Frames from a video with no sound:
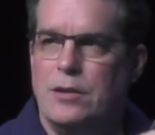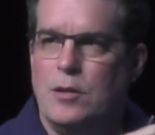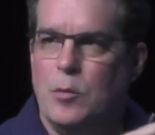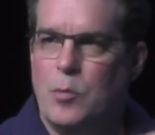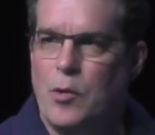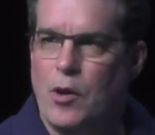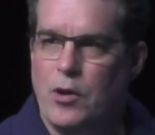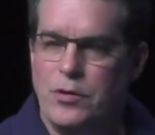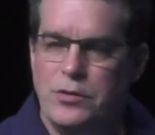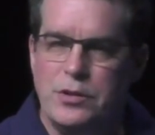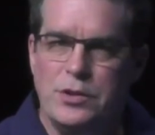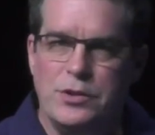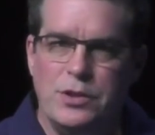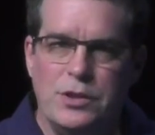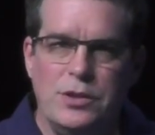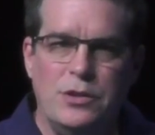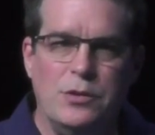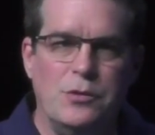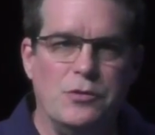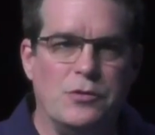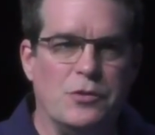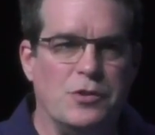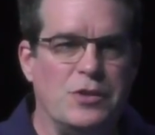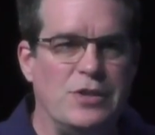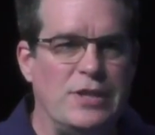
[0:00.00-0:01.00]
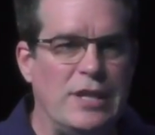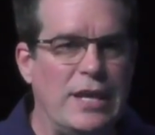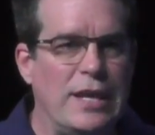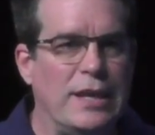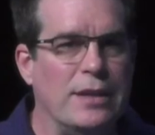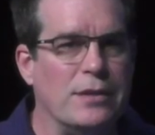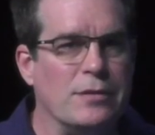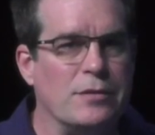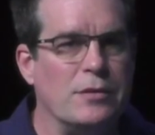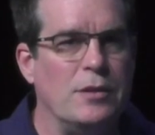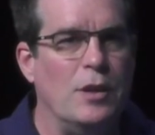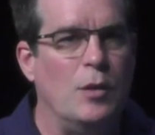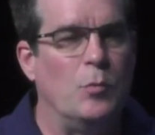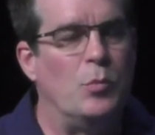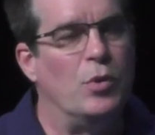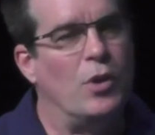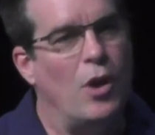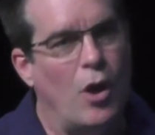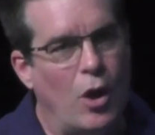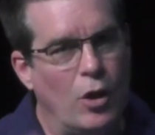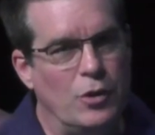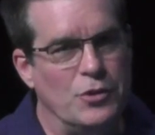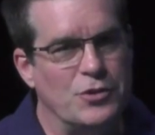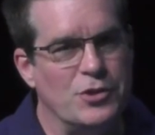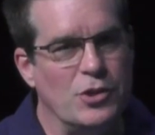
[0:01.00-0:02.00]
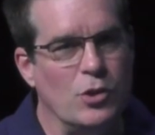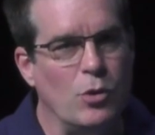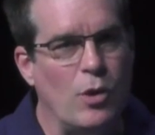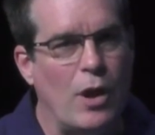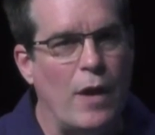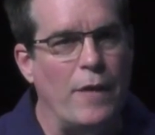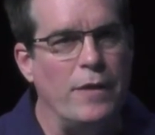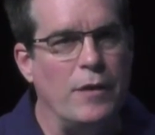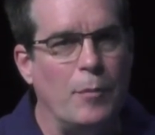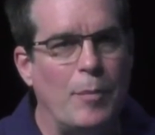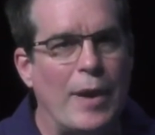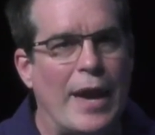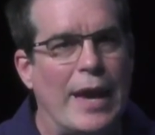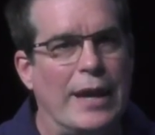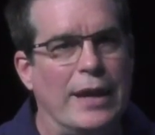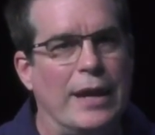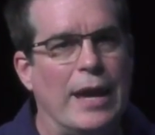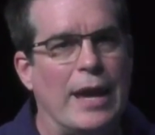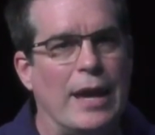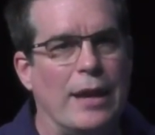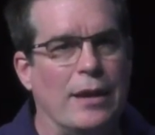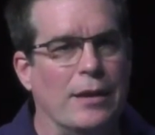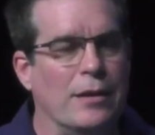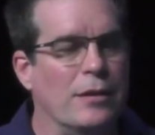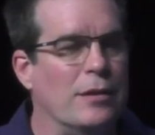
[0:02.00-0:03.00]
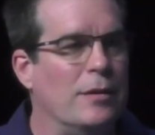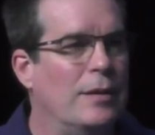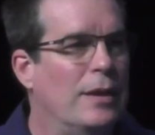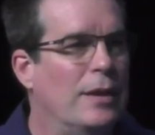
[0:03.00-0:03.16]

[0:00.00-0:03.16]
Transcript: the part that the user sees, but also on the back end.